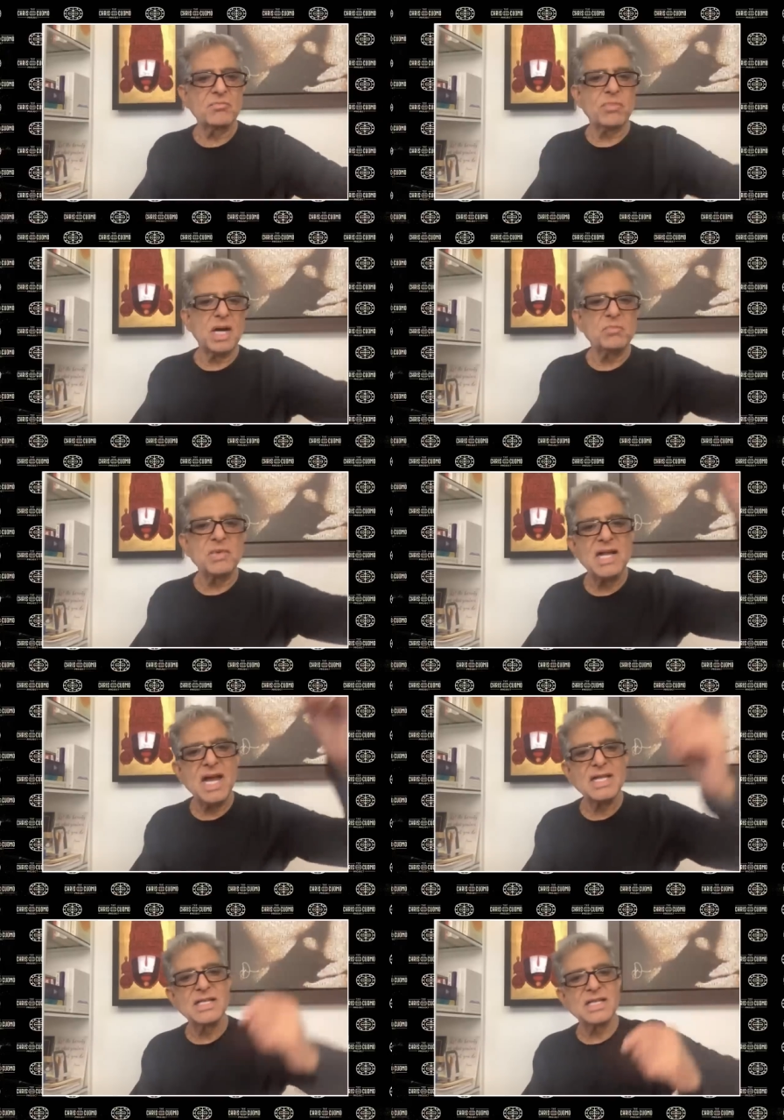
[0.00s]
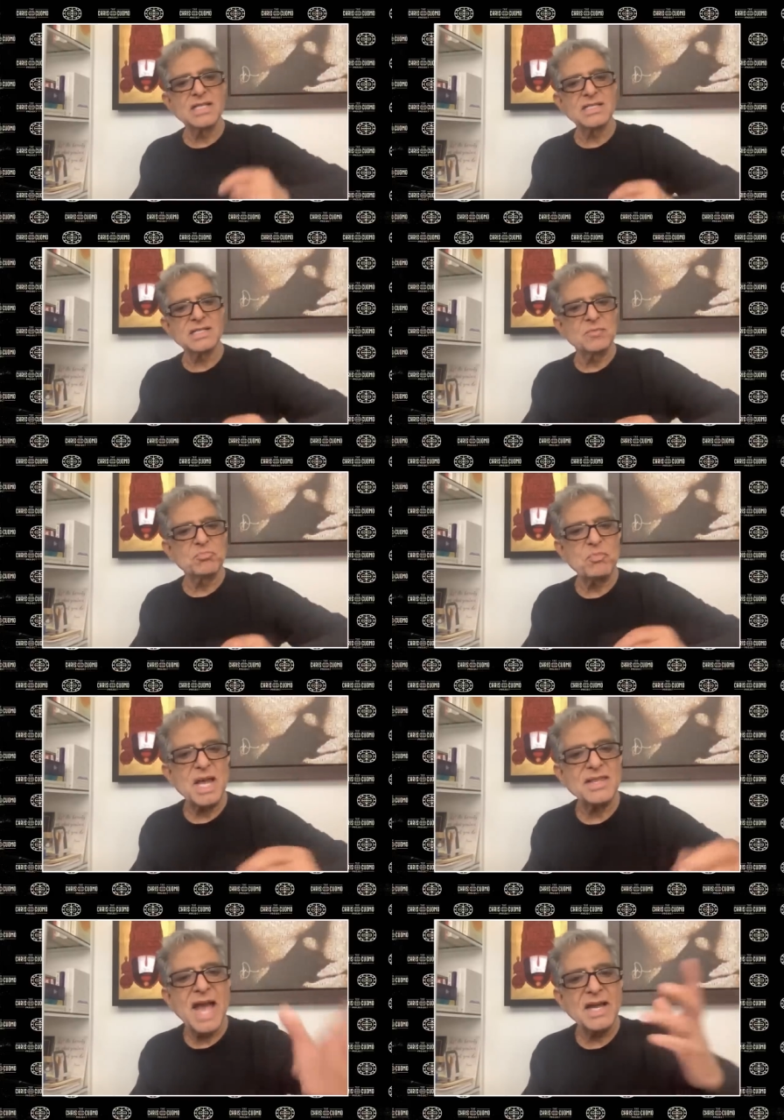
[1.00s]
Parmenides and
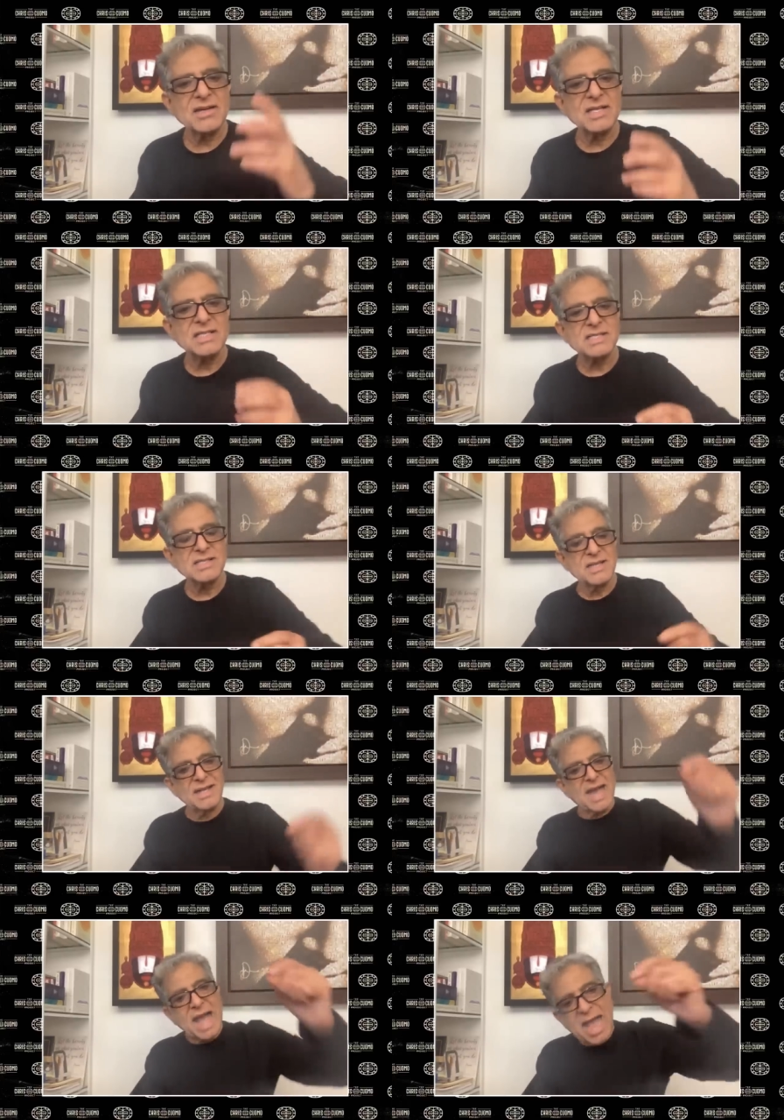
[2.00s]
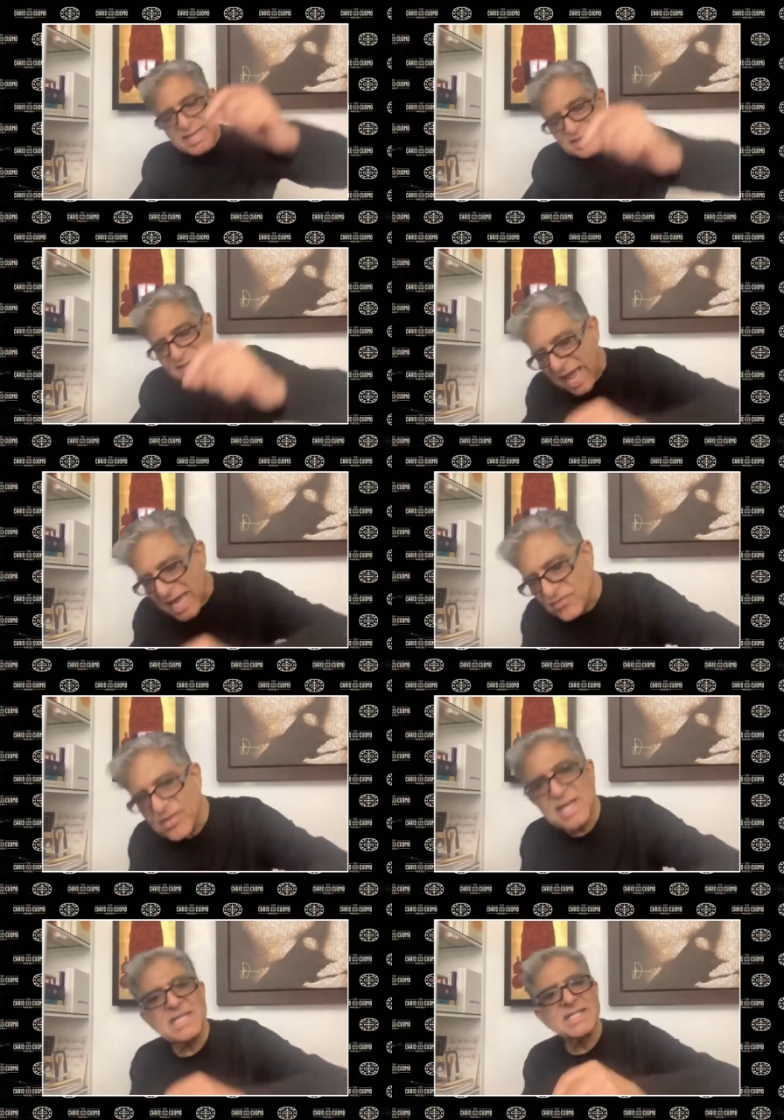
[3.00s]
Pythagoras. At that
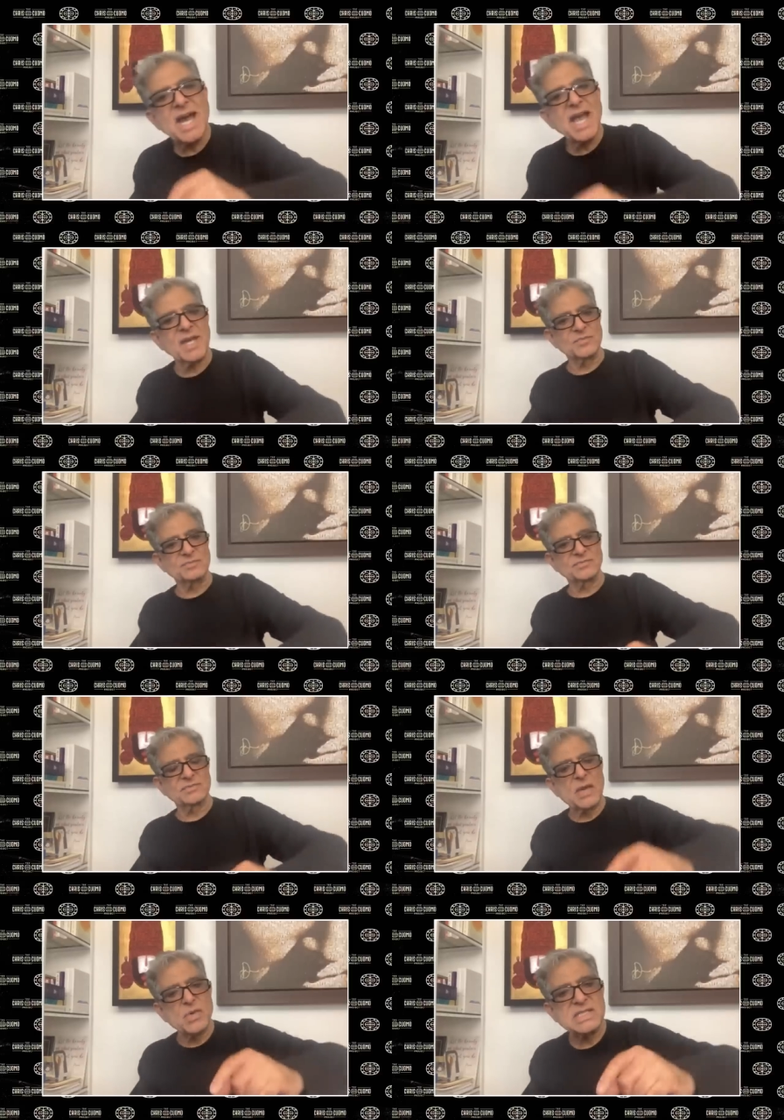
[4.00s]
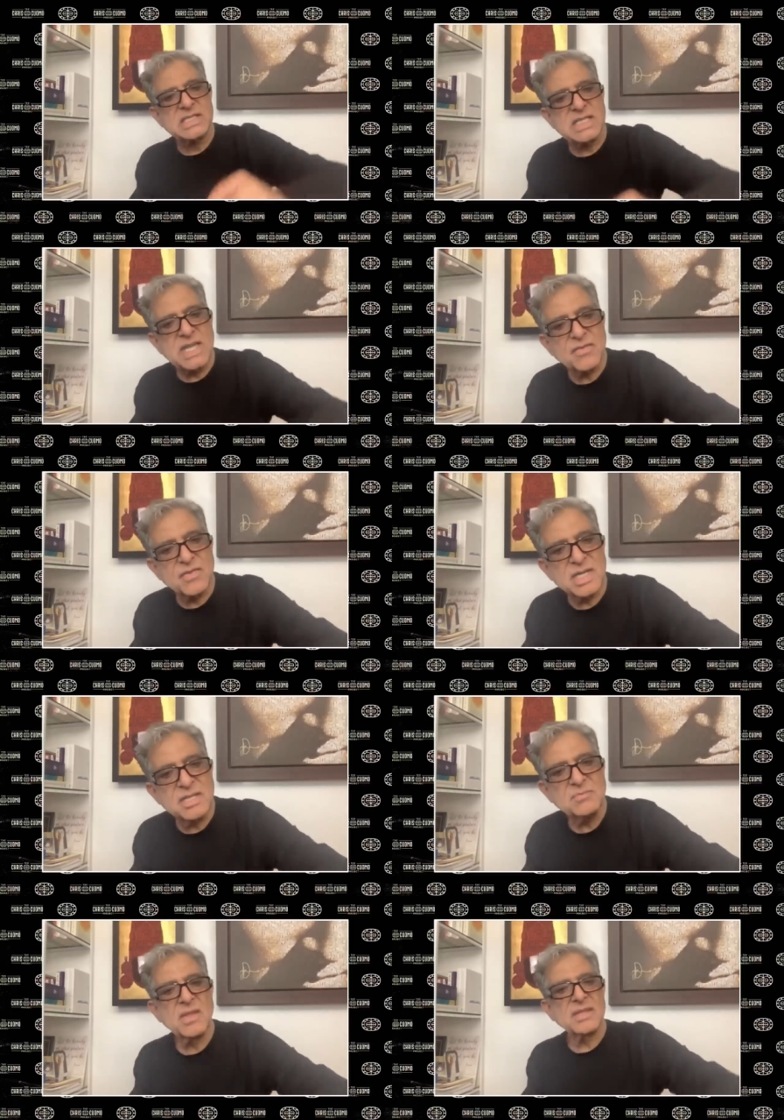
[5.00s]
very time, there was
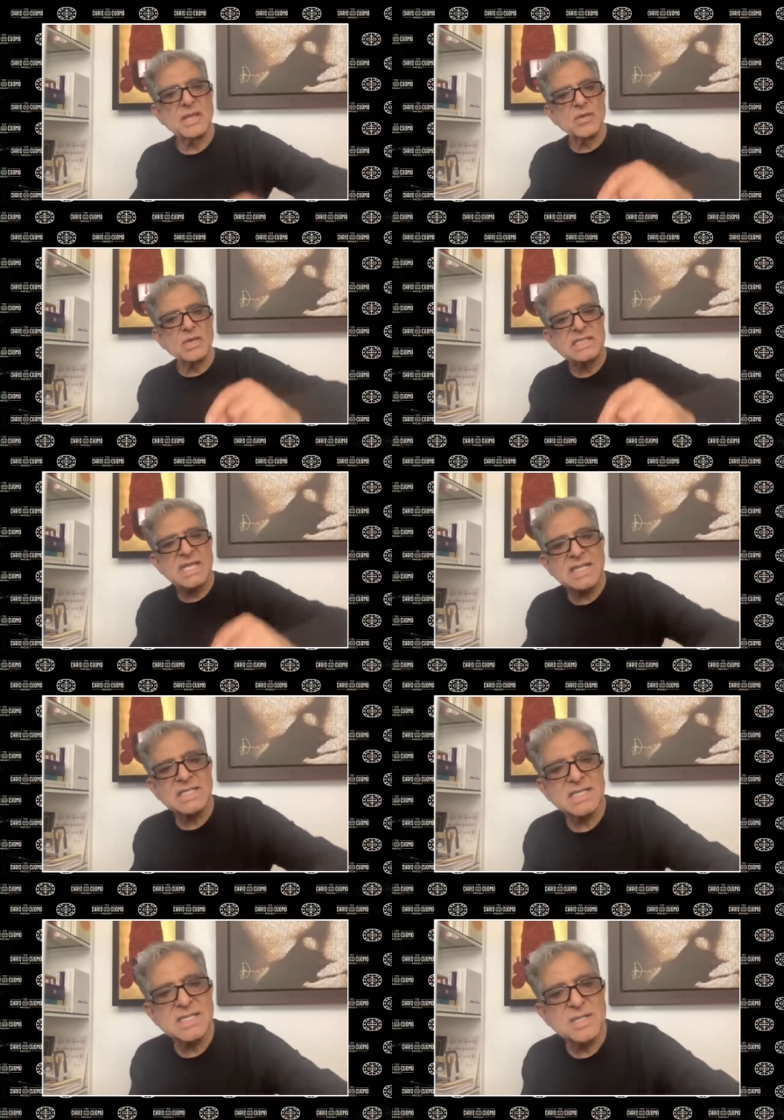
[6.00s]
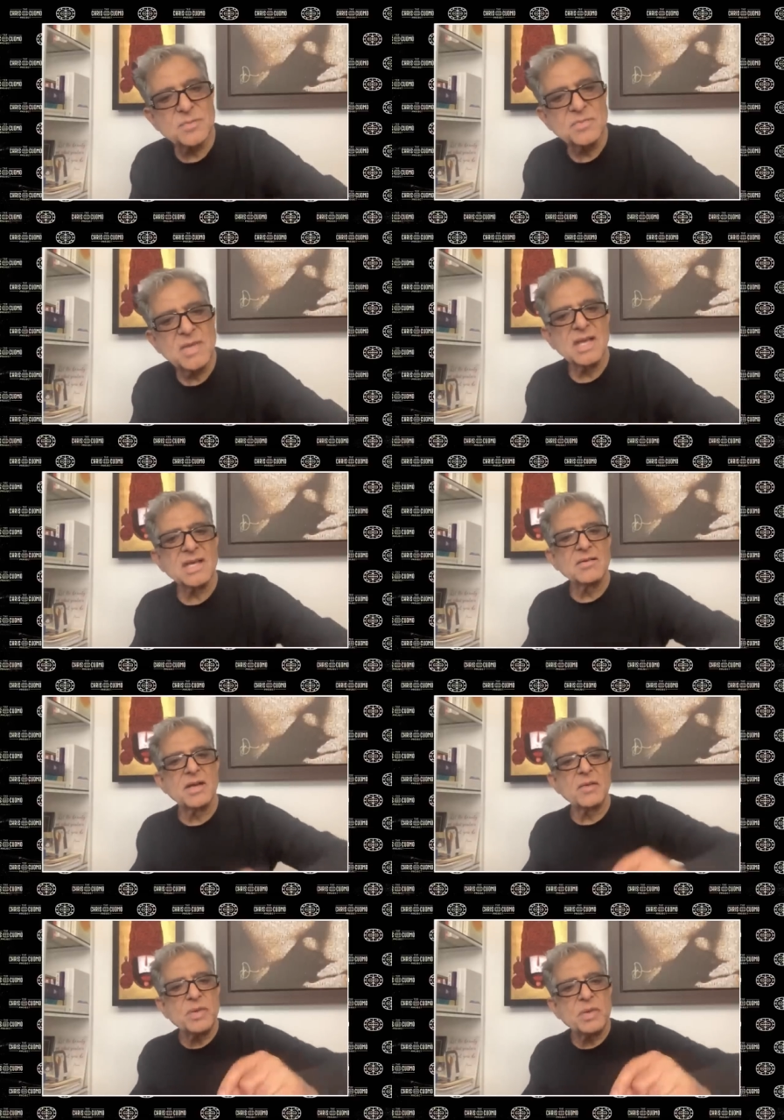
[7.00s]
slavery, there was sexism,
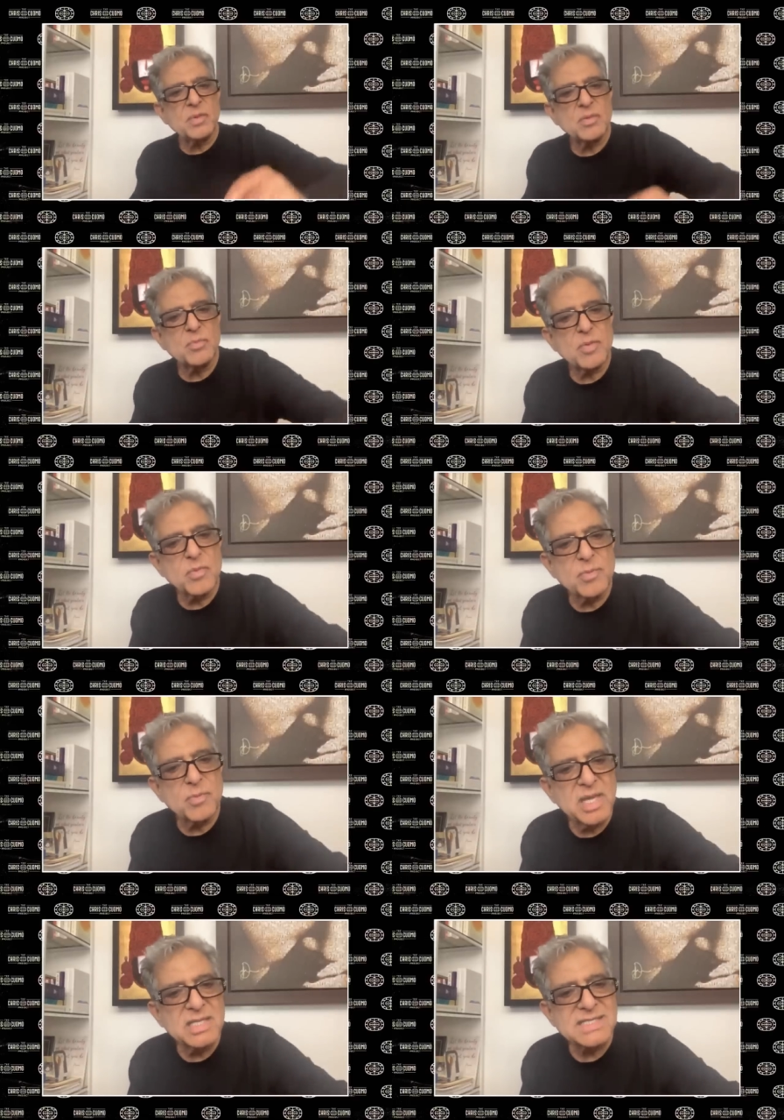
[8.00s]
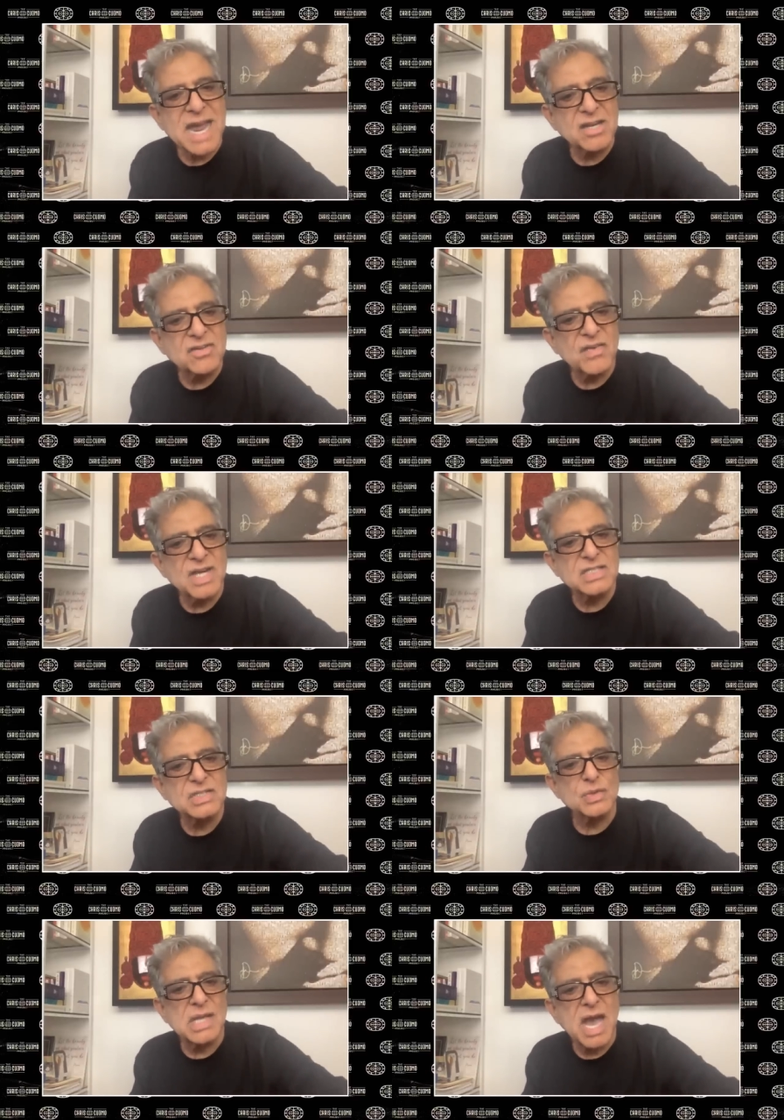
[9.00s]
people being sacrificed
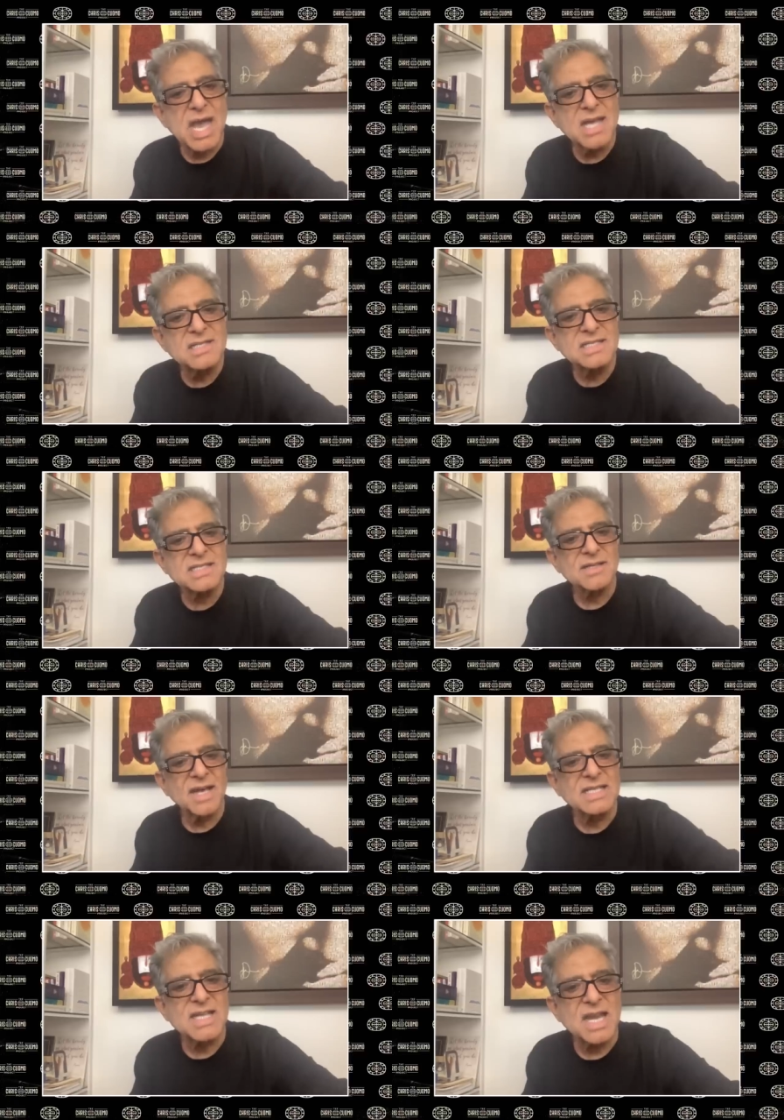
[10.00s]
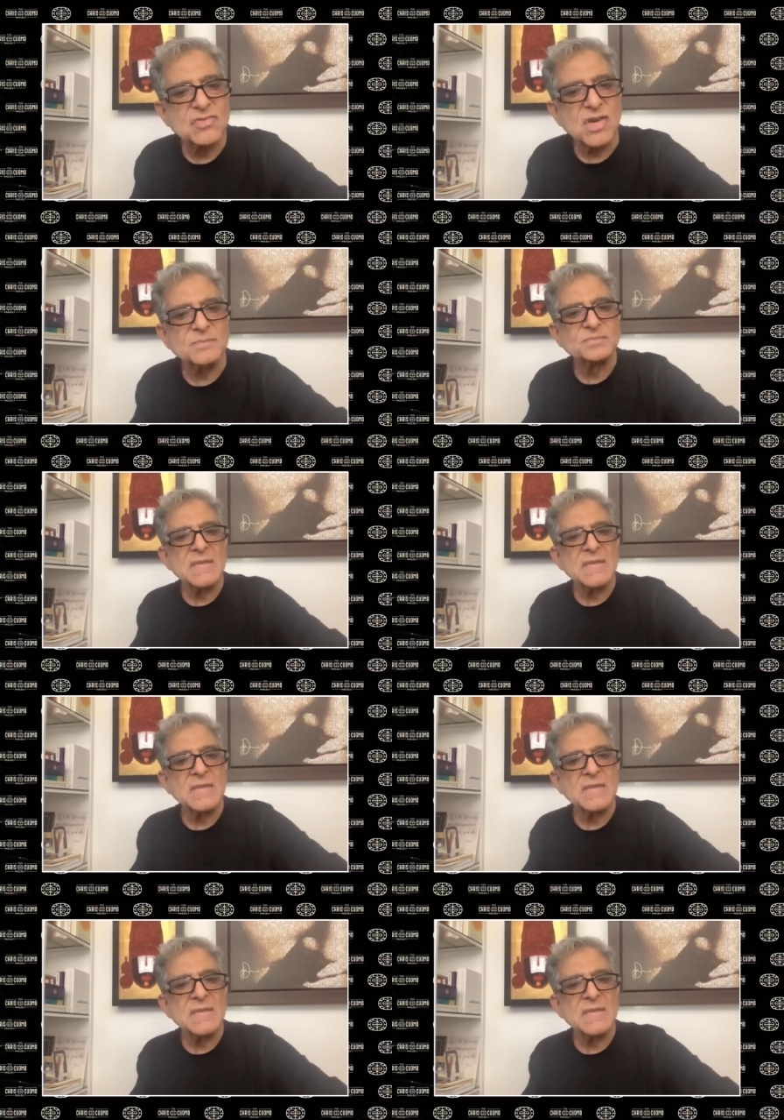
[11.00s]
to lions, etc.